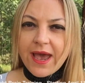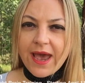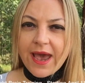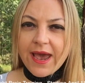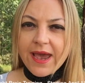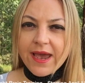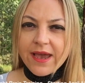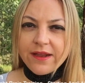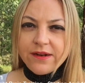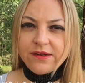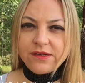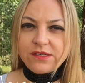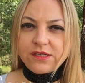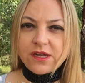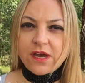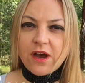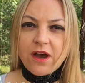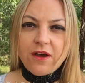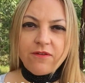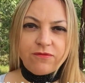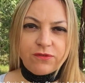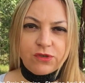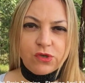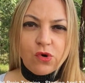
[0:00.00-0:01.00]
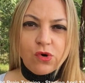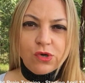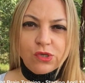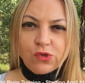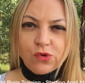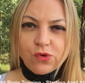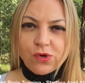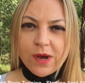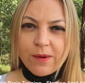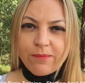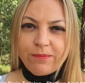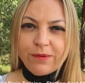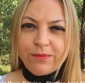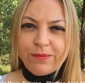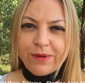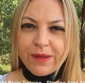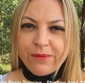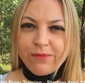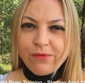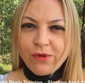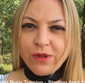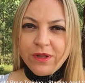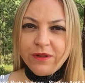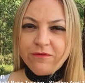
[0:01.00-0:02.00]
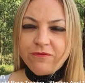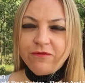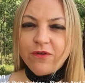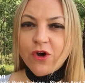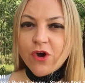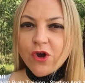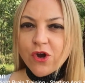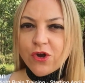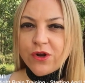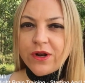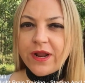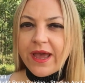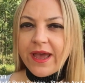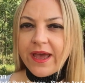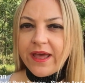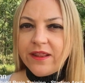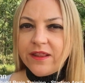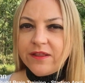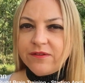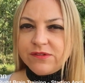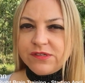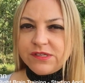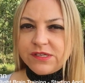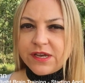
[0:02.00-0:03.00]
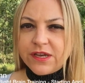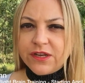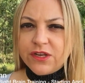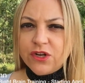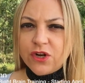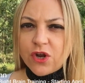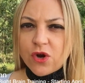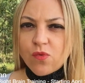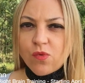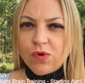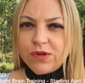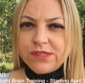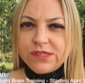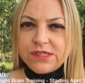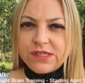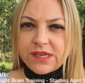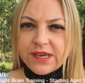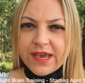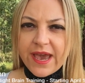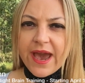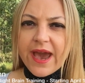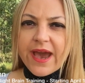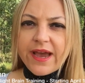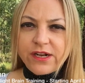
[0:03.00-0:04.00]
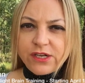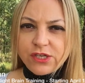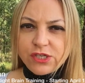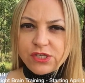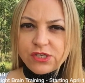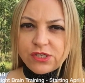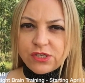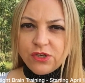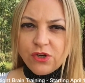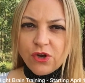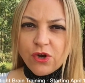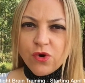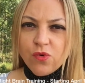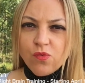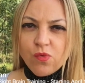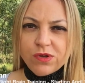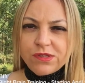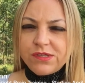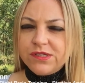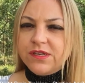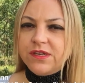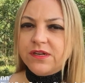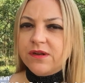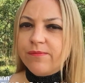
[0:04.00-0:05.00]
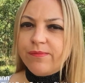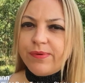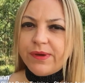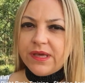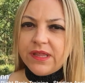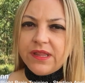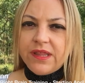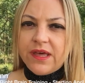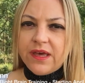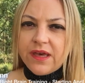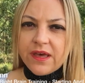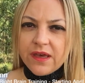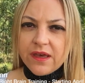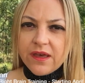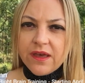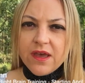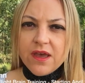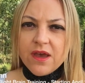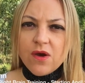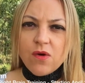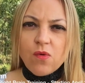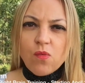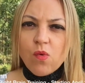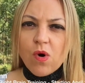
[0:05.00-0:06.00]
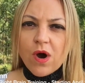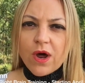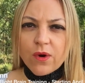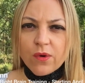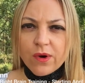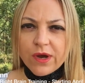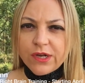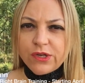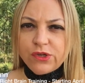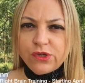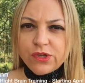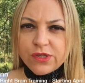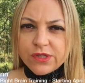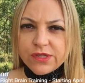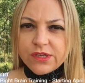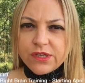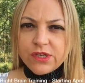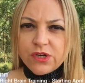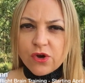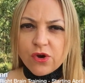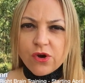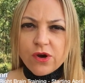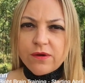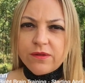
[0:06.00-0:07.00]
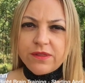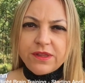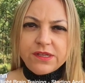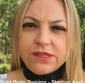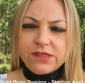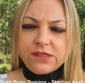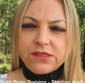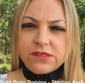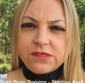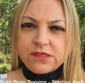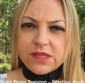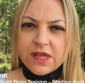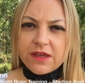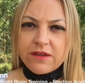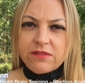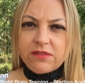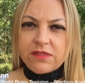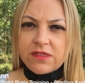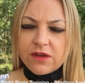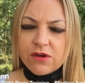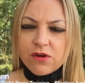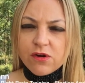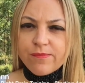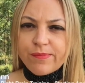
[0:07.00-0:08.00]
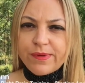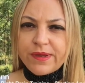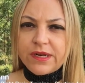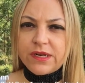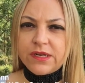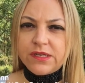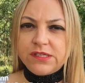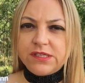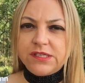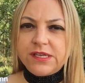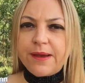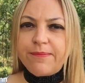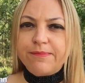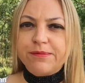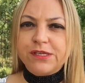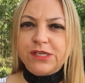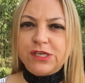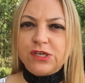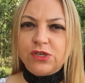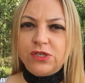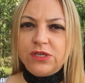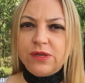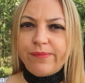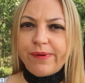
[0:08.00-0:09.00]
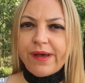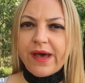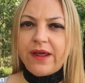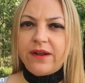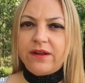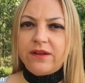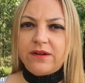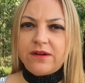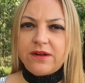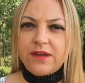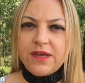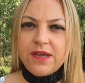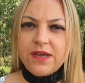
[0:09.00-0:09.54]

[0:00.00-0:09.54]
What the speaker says: And I've talked to a couple of people on the phone and they've said, you know, what's the catch? You know, what's going to be there? Why do I do that? You know, they're a bit skeptical about it.